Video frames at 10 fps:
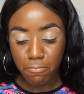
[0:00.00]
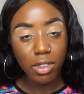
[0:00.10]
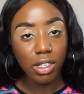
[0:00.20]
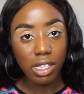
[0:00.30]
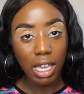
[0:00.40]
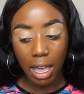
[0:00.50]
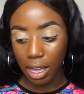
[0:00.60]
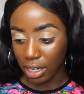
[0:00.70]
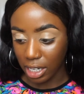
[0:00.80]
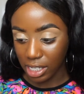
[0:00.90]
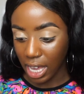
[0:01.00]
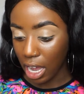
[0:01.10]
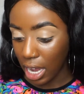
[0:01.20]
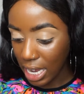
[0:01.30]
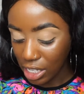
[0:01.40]
So yeah, let's
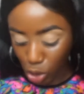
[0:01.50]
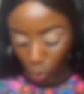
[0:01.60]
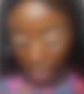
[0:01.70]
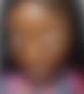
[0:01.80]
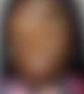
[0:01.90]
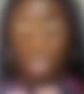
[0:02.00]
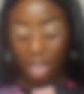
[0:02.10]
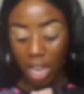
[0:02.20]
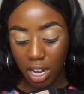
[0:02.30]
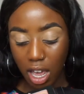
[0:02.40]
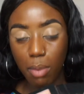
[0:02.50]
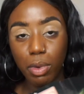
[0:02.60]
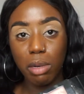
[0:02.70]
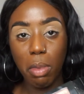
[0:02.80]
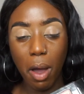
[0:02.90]
get into it. I'm
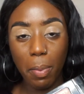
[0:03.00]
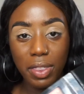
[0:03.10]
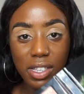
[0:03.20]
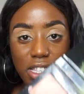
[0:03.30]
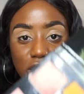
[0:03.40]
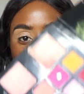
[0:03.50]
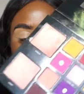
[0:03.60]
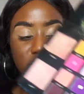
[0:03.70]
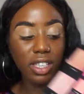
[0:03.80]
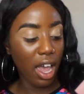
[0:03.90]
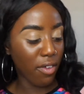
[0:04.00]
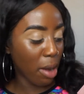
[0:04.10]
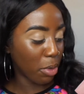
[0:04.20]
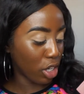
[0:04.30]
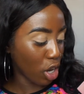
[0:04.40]
going to be popping this into the crease area.
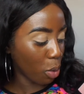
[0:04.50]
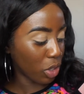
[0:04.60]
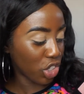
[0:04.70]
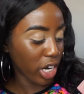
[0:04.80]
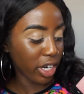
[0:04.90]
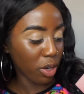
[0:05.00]
I'm going to go with the shade